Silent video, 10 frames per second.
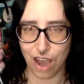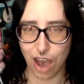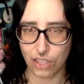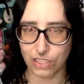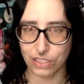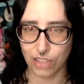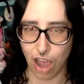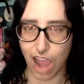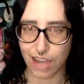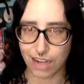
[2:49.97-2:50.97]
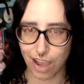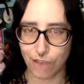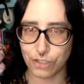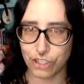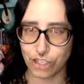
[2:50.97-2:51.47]
a lot
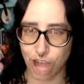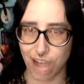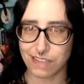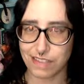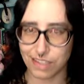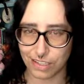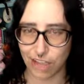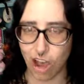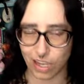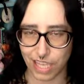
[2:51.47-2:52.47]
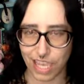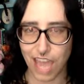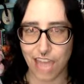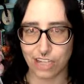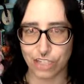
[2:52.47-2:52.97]
of just
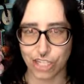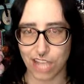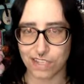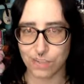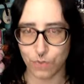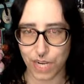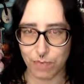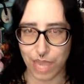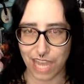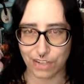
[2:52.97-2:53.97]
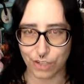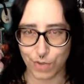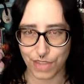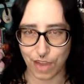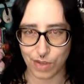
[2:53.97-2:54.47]
talking and just witty
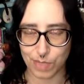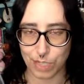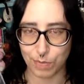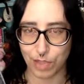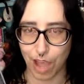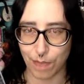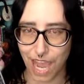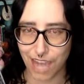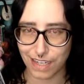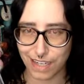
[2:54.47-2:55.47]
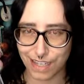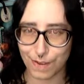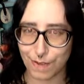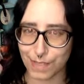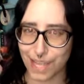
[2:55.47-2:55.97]
banter without as much plot behind it.
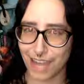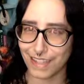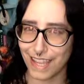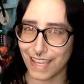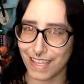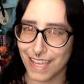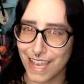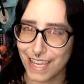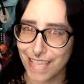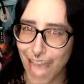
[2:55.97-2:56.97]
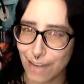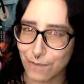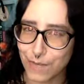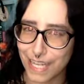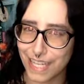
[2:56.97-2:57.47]
So I was kind of like,
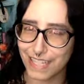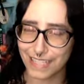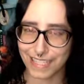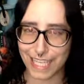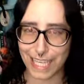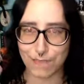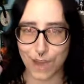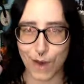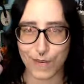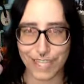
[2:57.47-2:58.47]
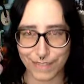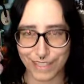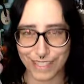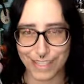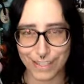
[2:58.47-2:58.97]
can we keep going
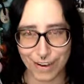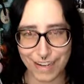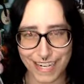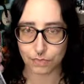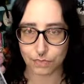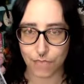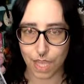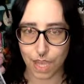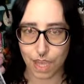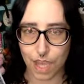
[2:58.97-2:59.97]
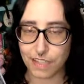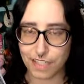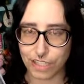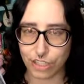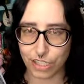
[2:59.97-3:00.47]
with the story?
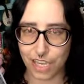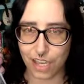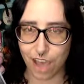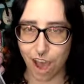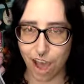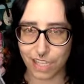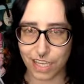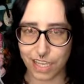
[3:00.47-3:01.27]
Additionally, Hala